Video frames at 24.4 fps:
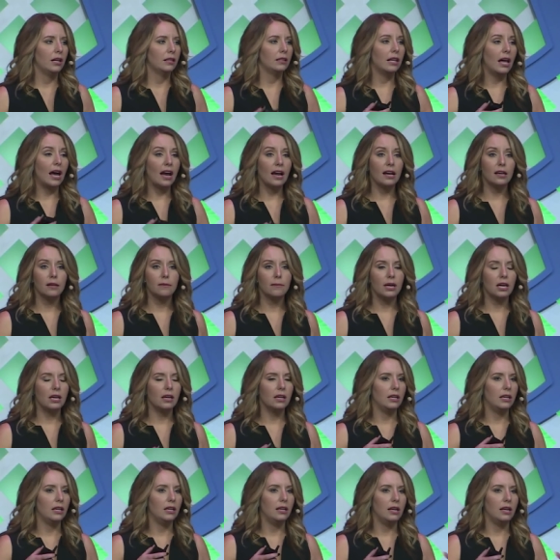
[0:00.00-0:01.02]

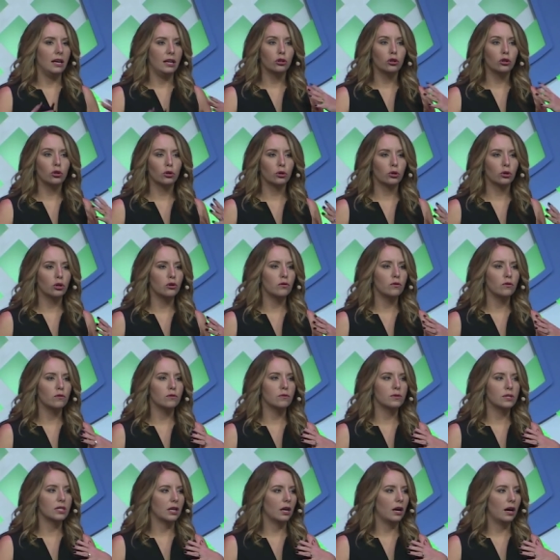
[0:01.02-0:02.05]
linemen and, and
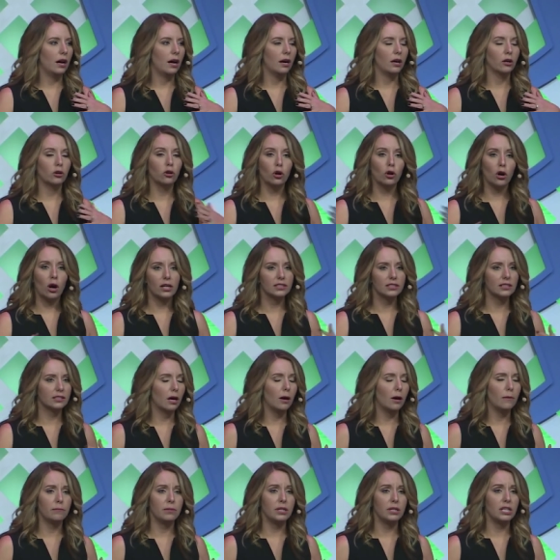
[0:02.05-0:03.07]
crews uh, across
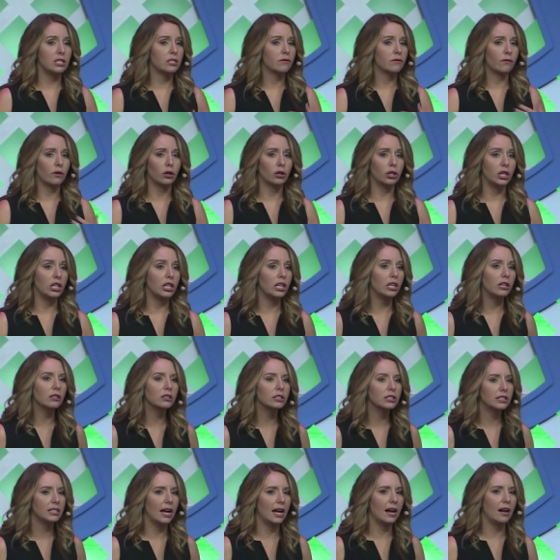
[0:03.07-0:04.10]
companies for
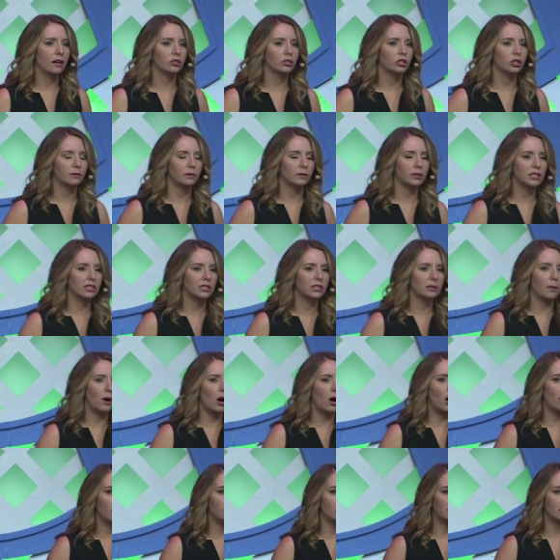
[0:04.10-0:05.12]
years now to
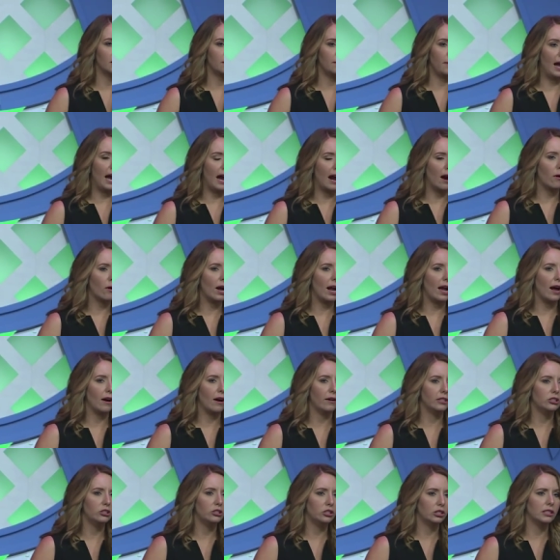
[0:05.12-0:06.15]
respond to power
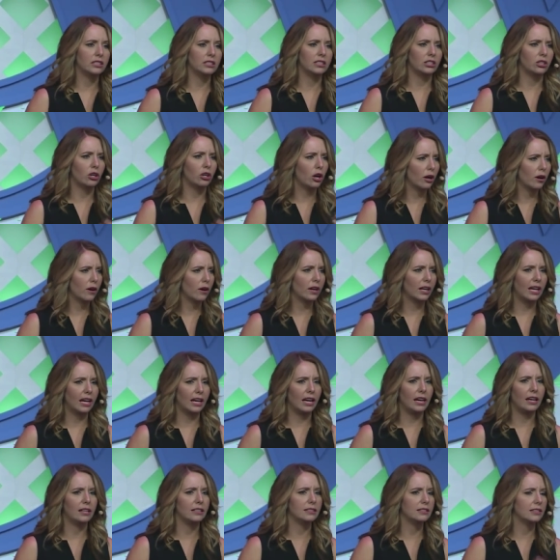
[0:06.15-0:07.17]
outages and
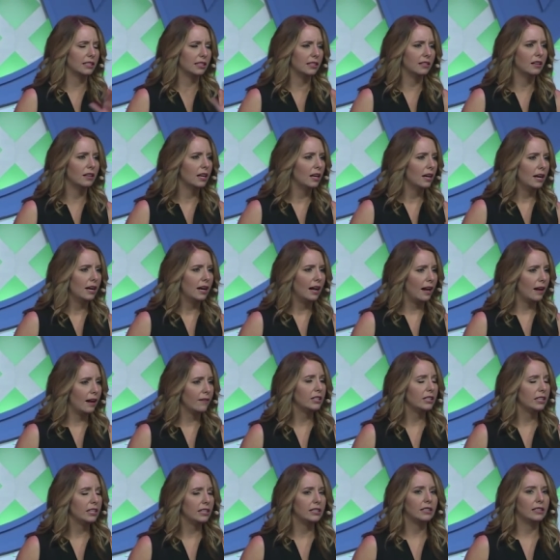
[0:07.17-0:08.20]
hurricanes and
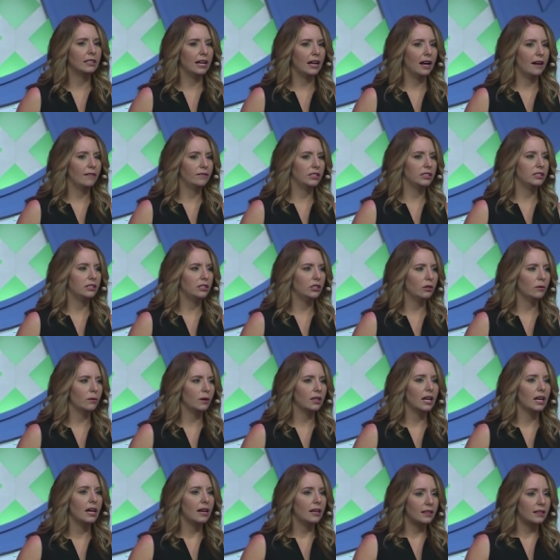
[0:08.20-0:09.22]
everything that they have to deal with,
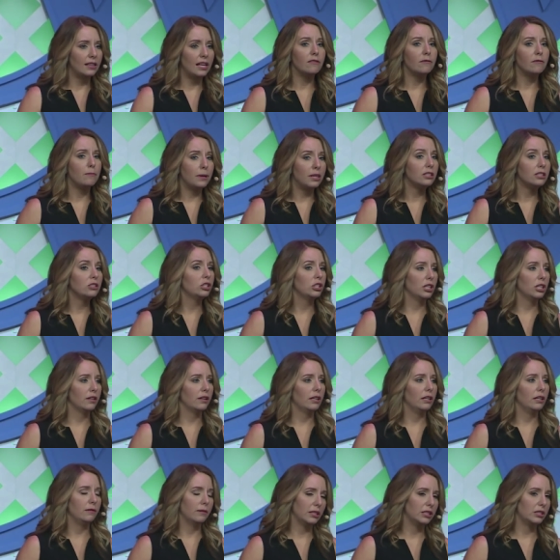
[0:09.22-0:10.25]
they've been
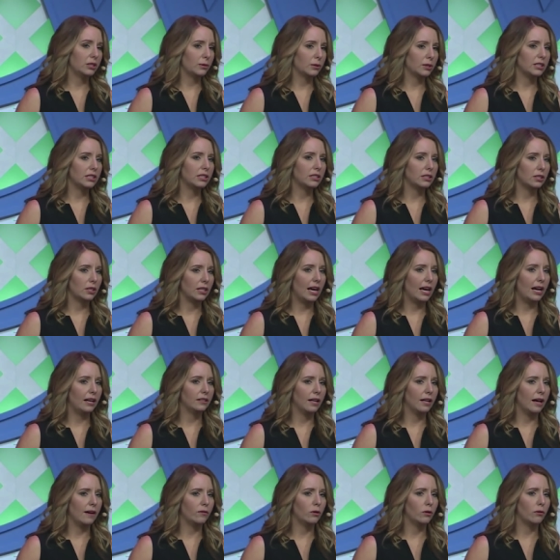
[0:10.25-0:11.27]
sharing resources on that
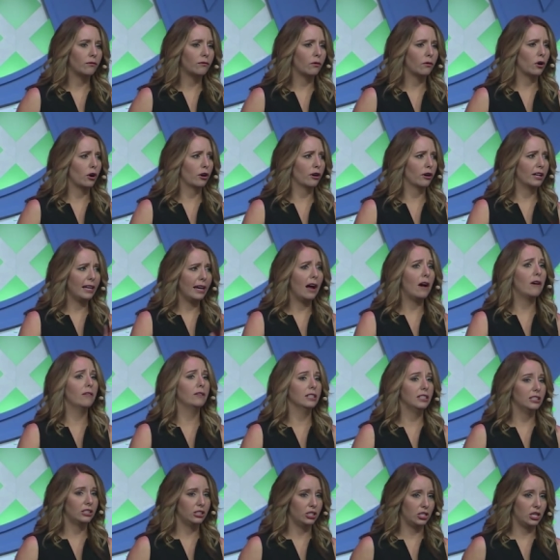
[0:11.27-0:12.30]
level for
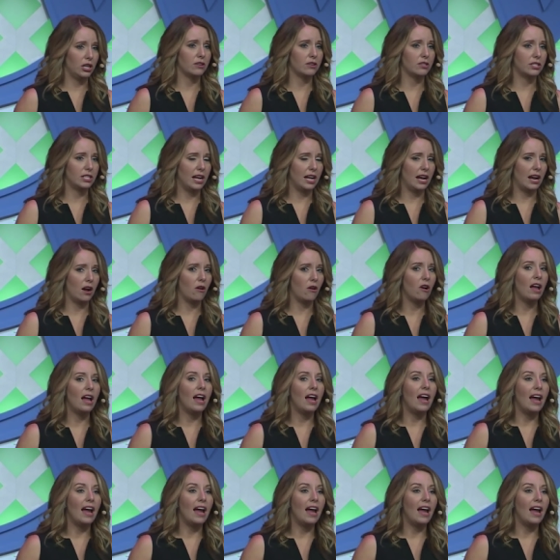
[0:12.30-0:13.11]
countless years now